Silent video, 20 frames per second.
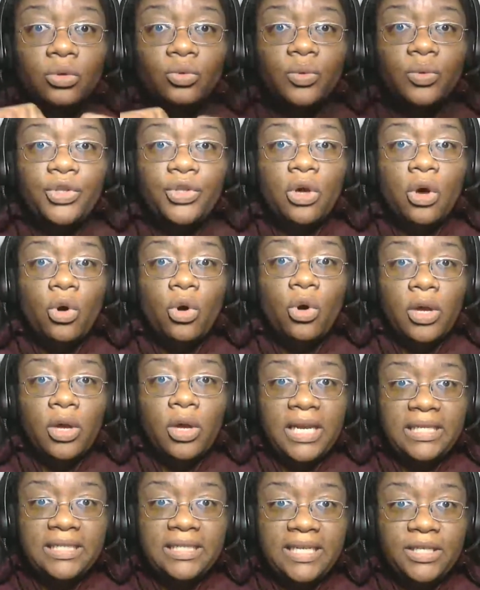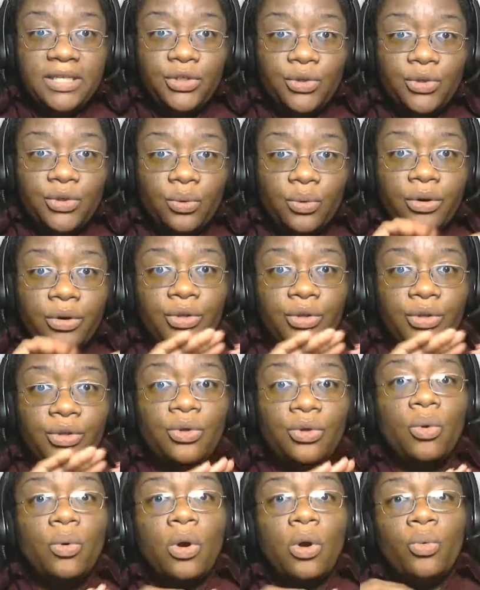When you go on a detour, you
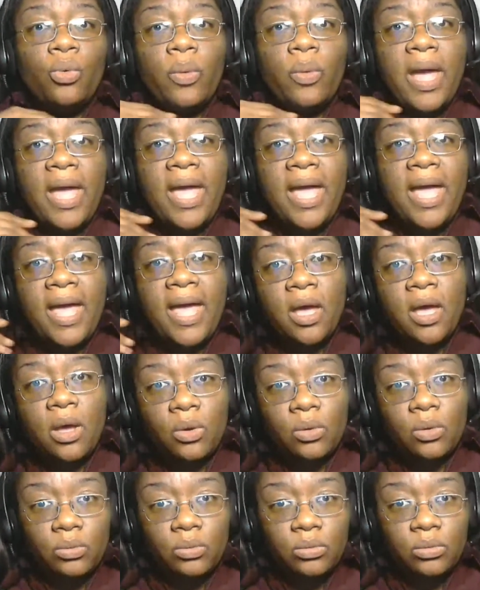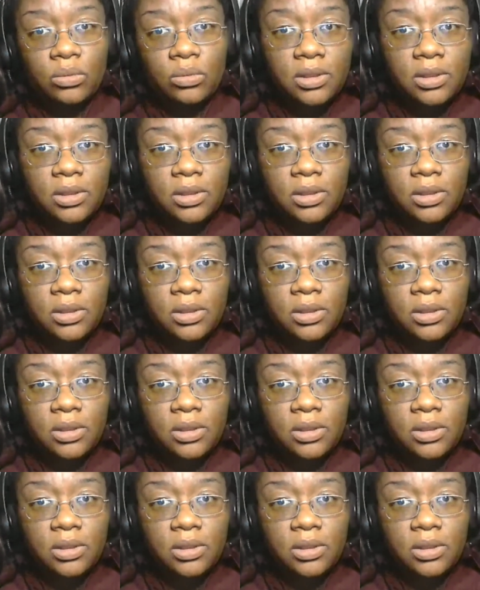go around